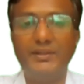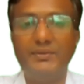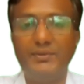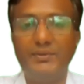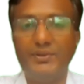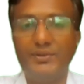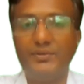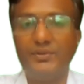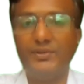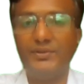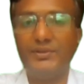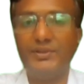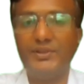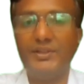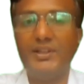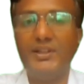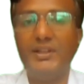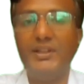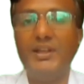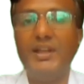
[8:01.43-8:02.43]
and
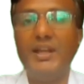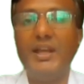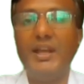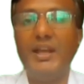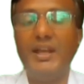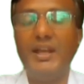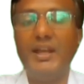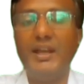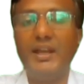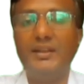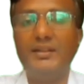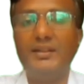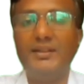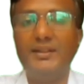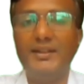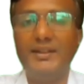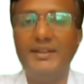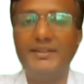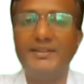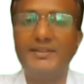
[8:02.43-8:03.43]
viscosity, and the
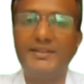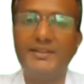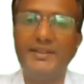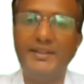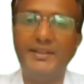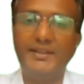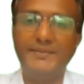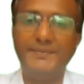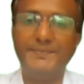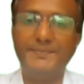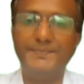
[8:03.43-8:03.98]
length scale.